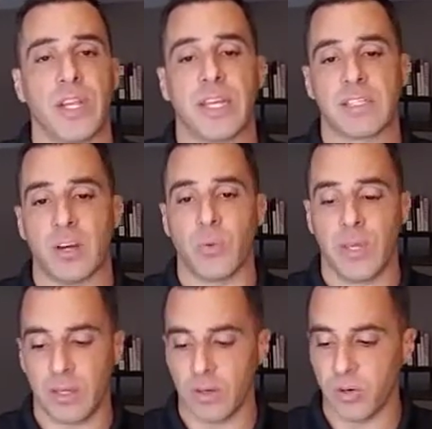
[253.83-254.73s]
and that's how we
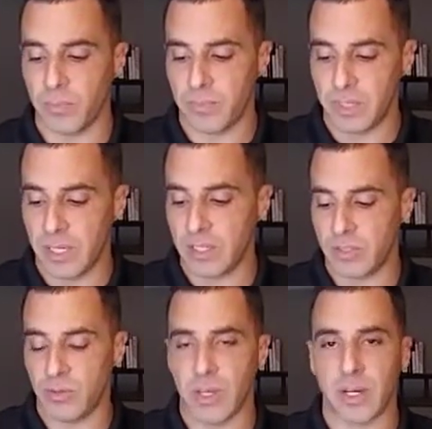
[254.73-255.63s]
can hope to get
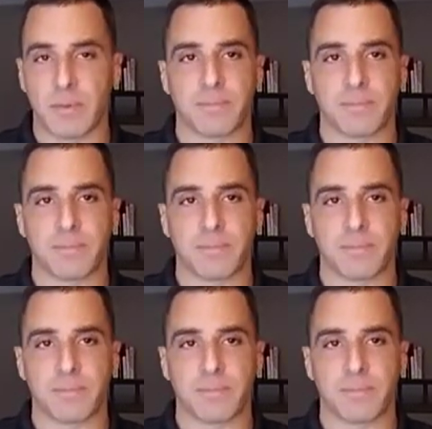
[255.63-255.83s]
you there.